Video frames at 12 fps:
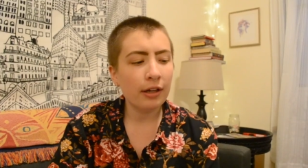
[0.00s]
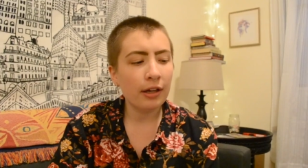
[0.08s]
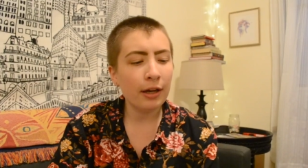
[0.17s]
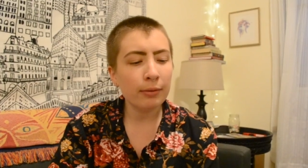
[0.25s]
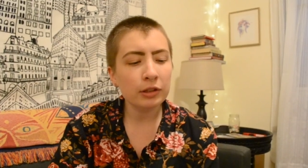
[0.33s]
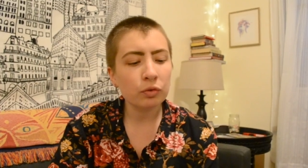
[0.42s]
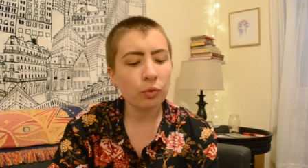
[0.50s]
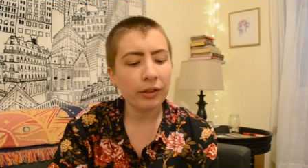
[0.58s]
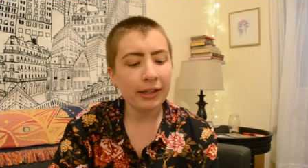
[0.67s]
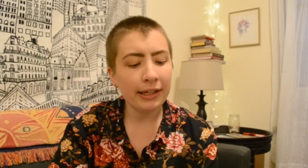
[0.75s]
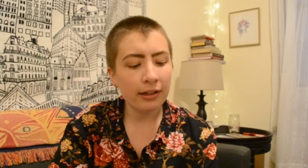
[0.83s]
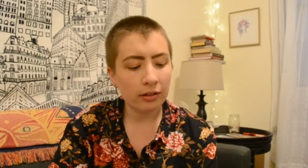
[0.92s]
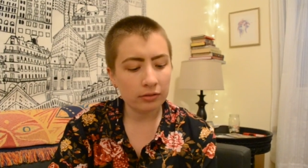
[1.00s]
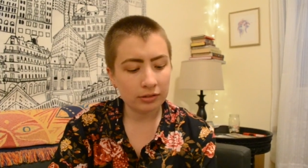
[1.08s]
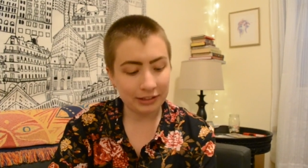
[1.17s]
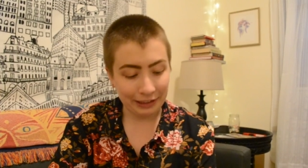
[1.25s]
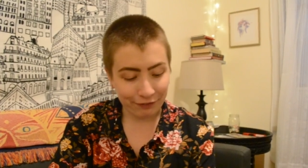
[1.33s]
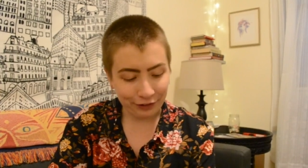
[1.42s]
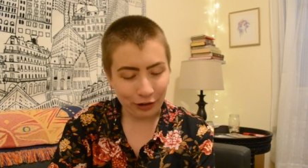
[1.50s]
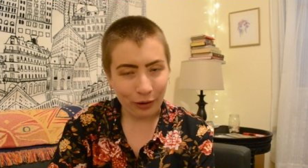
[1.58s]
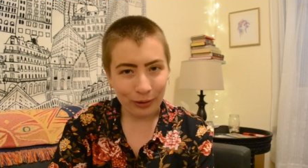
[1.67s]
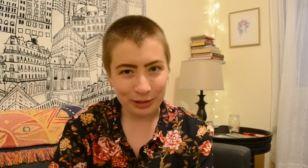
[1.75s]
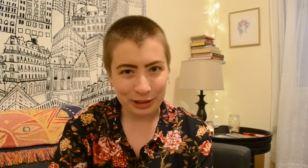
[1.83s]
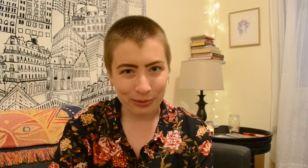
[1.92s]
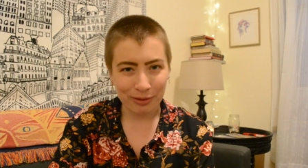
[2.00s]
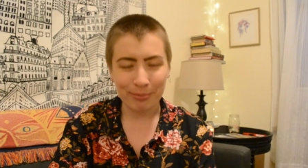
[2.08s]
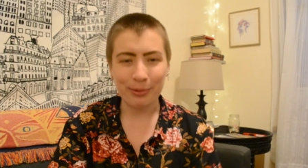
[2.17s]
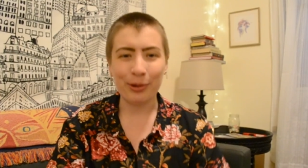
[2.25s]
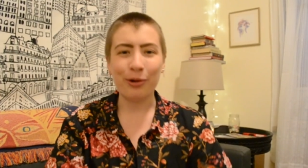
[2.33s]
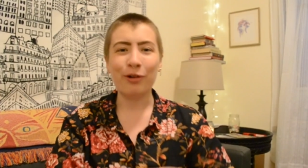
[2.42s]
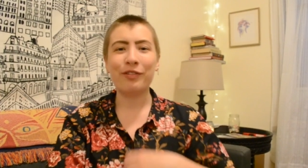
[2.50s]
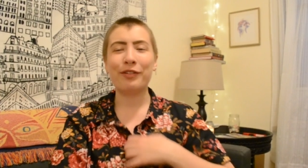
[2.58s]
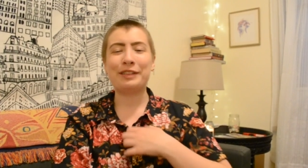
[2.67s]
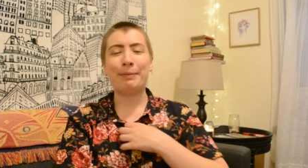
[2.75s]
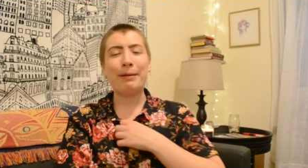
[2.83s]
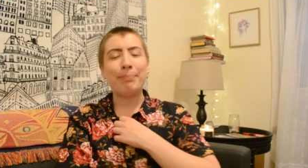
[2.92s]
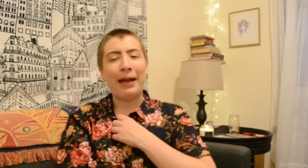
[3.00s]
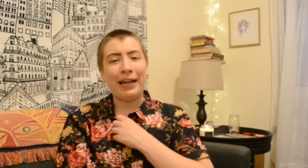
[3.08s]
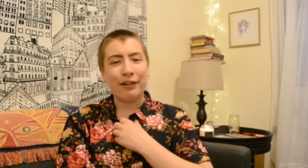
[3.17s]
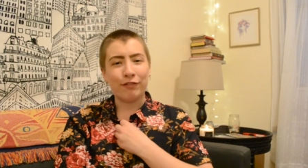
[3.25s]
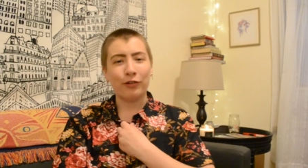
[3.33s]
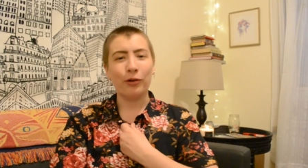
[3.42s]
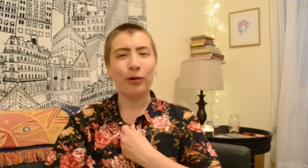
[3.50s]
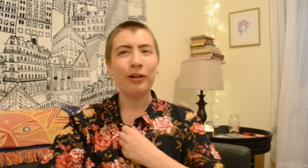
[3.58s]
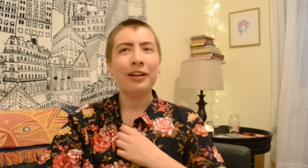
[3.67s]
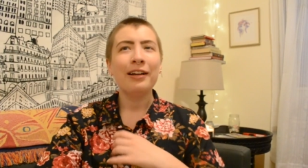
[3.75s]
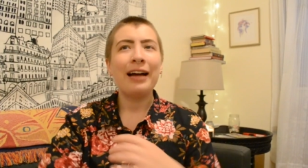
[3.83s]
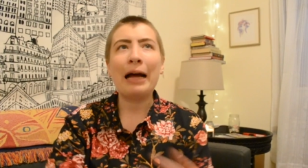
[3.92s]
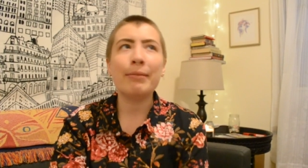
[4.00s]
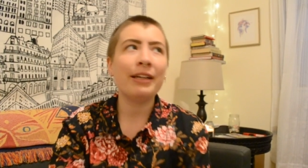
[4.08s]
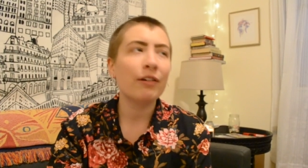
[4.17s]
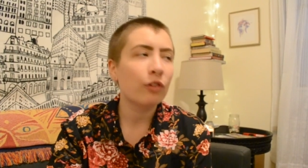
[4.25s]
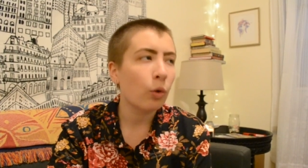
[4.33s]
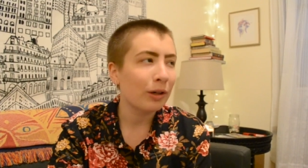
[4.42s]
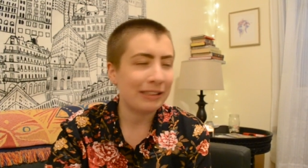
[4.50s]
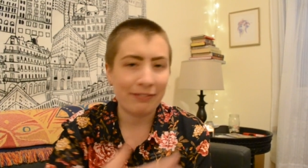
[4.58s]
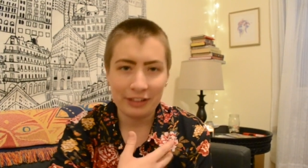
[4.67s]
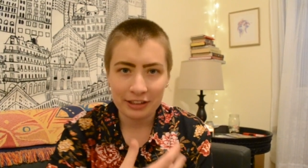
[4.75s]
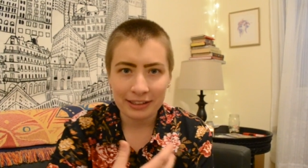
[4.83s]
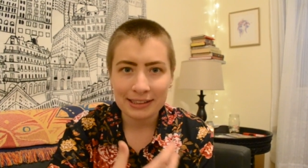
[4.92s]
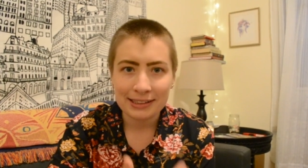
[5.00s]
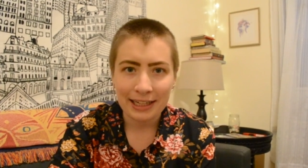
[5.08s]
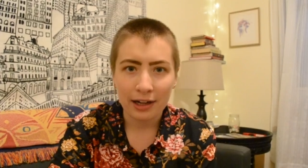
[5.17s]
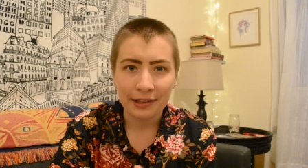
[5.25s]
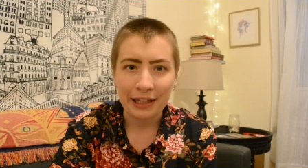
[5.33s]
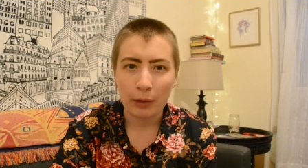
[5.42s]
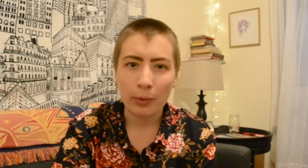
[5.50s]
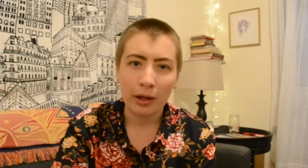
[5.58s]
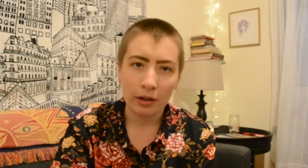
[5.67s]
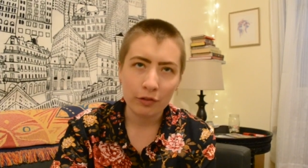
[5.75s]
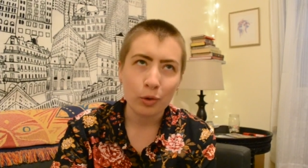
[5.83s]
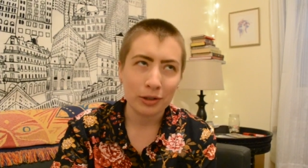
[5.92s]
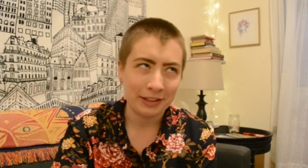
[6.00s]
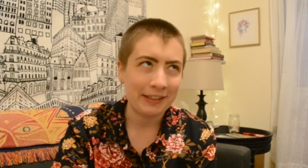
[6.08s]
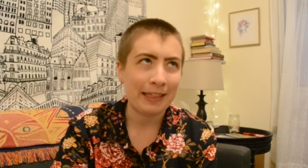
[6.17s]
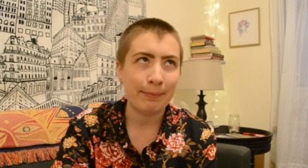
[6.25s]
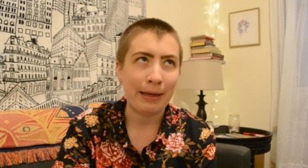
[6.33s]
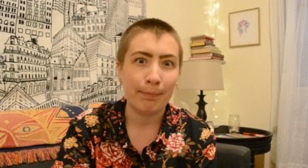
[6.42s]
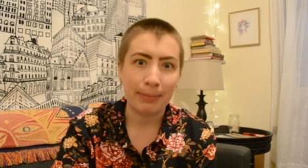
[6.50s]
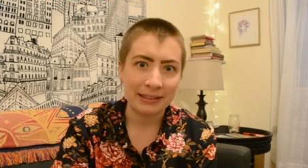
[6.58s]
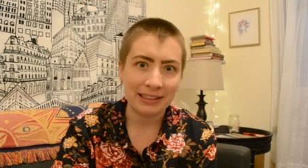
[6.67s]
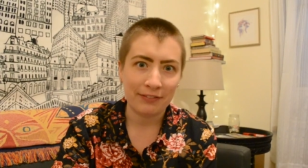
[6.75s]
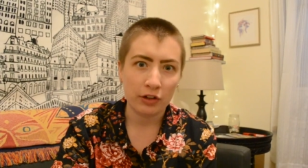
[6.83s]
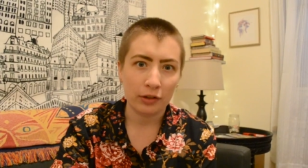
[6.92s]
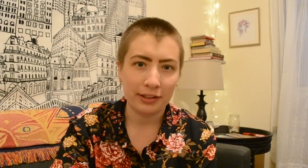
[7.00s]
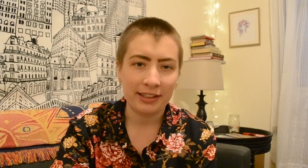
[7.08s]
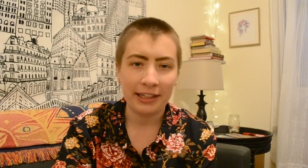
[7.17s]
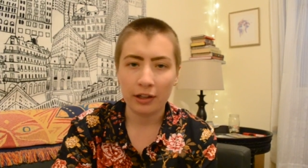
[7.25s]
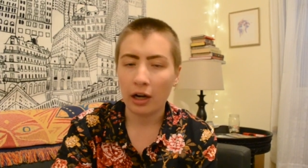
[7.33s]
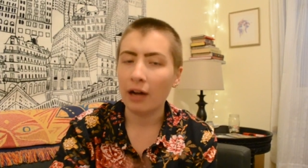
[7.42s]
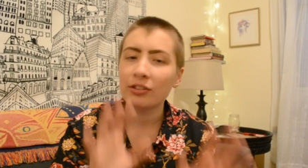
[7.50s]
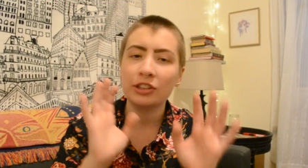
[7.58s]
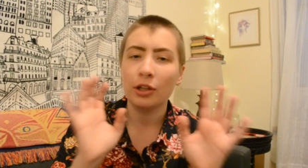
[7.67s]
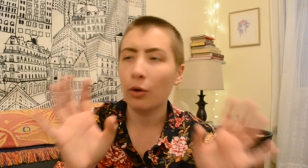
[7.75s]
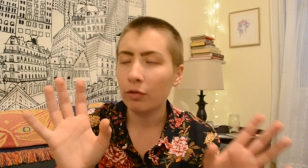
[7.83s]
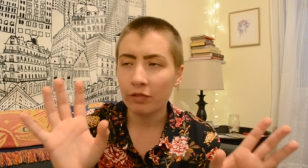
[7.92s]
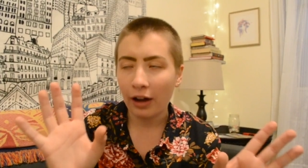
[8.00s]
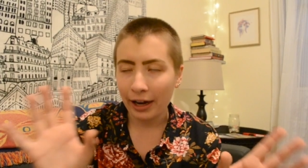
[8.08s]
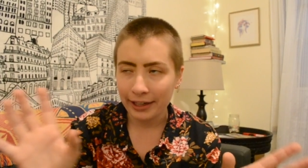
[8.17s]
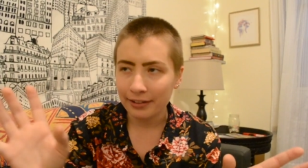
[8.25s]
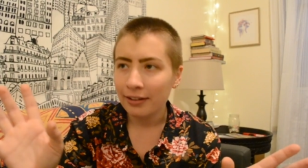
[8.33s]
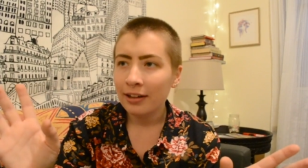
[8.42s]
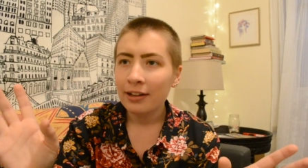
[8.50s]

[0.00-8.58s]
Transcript: It was really difficult to remove. It was a bit painful. I mean, of course, if it's going to stay on that well, of course it's going to be a bit difficult to take off, so fine.